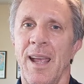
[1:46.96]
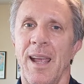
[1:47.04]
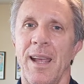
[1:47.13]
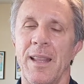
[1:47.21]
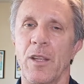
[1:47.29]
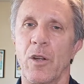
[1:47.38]

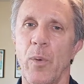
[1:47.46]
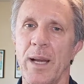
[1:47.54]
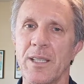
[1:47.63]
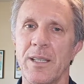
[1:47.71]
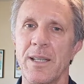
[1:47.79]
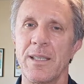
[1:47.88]
And the
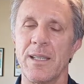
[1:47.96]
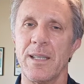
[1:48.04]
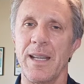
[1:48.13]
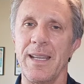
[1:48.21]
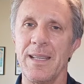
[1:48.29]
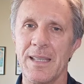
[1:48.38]
question
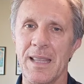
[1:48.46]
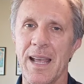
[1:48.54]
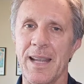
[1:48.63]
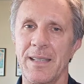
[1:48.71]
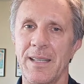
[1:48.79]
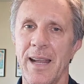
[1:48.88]
is
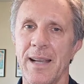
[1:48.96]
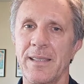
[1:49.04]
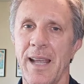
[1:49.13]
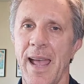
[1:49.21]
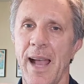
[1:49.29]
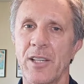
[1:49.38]
that test
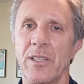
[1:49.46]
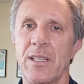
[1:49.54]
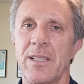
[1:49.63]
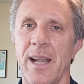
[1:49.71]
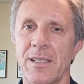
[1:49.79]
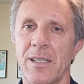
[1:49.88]
actually
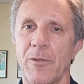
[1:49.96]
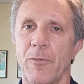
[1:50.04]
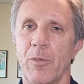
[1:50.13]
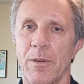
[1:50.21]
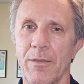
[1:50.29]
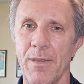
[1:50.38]
testing
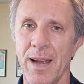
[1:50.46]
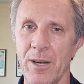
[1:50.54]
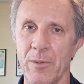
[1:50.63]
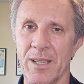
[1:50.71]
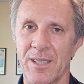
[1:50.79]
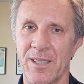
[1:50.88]
for a
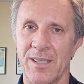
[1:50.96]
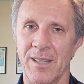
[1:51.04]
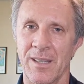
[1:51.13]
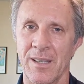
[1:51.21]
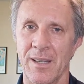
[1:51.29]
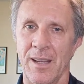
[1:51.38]
virus?
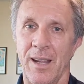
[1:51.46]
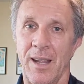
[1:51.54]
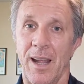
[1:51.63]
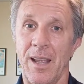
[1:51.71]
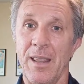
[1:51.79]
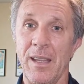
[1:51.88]

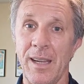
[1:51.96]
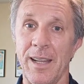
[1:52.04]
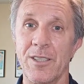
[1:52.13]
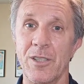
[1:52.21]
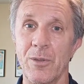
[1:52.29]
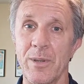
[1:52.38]
And the
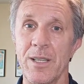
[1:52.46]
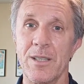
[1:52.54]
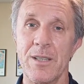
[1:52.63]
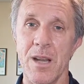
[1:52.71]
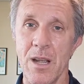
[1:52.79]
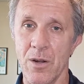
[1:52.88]
answer is
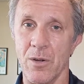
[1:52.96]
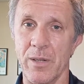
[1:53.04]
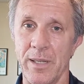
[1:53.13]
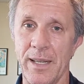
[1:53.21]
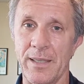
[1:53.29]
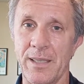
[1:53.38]
no.
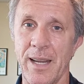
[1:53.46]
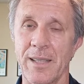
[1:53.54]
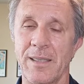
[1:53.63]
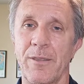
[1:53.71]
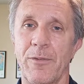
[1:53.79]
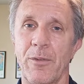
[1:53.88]
It's
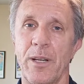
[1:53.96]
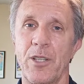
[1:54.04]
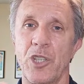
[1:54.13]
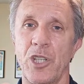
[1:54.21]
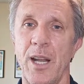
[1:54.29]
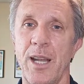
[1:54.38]
testing for a
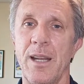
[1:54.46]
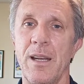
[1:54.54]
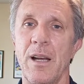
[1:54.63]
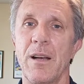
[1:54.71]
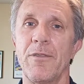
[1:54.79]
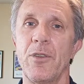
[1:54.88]
chain
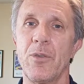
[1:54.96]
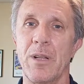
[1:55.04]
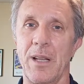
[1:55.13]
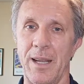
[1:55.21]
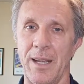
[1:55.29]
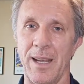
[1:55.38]
of
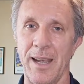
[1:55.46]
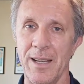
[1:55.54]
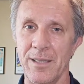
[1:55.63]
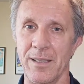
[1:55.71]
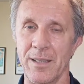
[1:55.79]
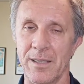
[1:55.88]
nucleic
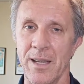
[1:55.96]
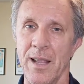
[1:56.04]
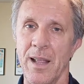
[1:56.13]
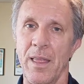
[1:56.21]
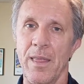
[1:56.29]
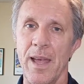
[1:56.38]
acids
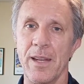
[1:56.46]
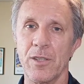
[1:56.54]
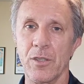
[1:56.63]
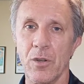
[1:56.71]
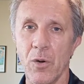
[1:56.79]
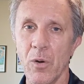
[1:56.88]
that is
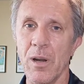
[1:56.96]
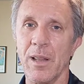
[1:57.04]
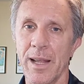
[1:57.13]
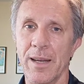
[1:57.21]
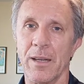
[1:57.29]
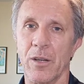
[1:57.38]

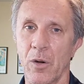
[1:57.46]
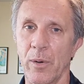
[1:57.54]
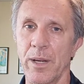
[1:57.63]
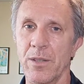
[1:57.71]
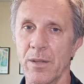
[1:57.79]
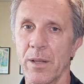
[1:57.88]
correlated,
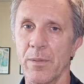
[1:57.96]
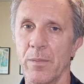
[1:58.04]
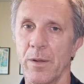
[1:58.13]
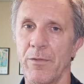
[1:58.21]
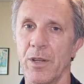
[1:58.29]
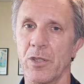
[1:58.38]
according to the
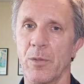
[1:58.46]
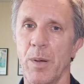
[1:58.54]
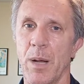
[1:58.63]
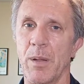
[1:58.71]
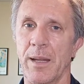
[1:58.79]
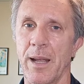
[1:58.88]
official
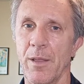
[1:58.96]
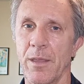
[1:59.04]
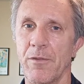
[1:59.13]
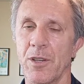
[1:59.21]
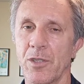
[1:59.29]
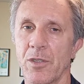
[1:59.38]
public health
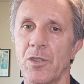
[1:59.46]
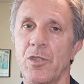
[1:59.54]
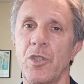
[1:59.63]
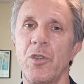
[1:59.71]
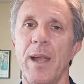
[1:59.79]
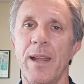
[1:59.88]
officials,
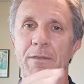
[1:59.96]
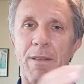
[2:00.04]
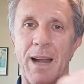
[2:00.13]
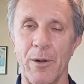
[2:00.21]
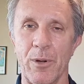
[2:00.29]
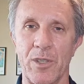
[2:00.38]
to a
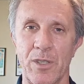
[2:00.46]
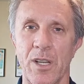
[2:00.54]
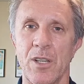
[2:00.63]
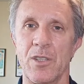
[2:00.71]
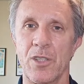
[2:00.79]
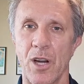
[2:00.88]
virus,
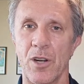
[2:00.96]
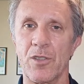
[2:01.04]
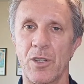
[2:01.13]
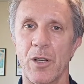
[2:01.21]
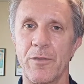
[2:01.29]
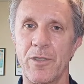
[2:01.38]

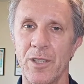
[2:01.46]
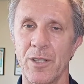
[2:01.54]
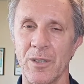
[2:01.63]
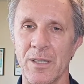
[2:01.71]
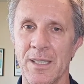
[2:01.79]
SARS-CoV-2.